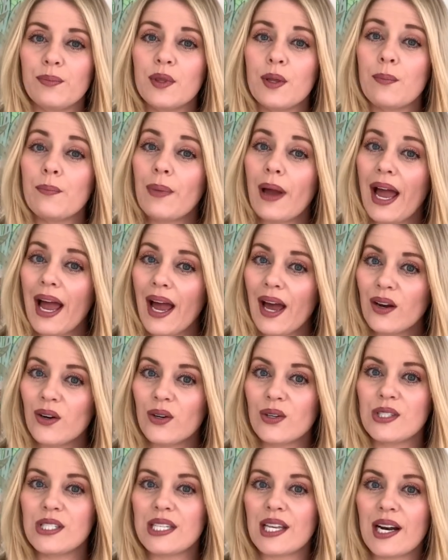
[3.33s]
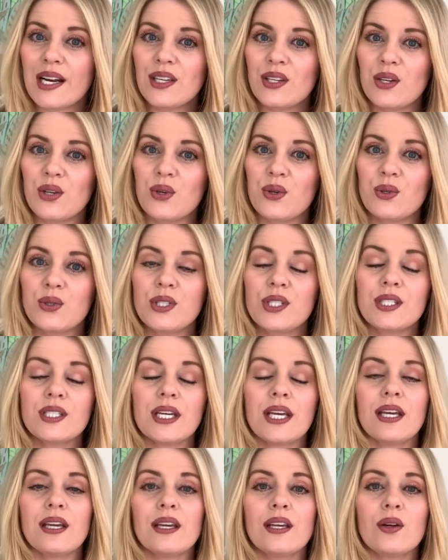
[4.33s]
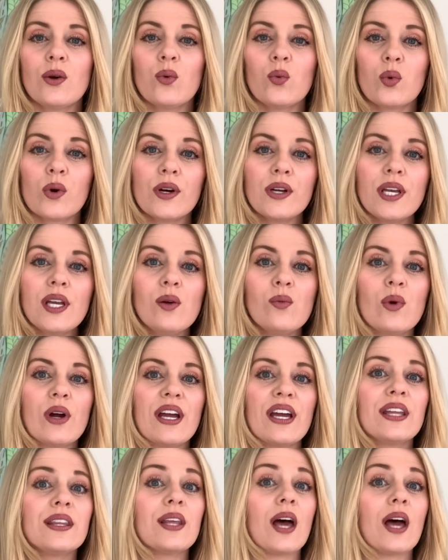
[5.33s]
the patterns that I used in working with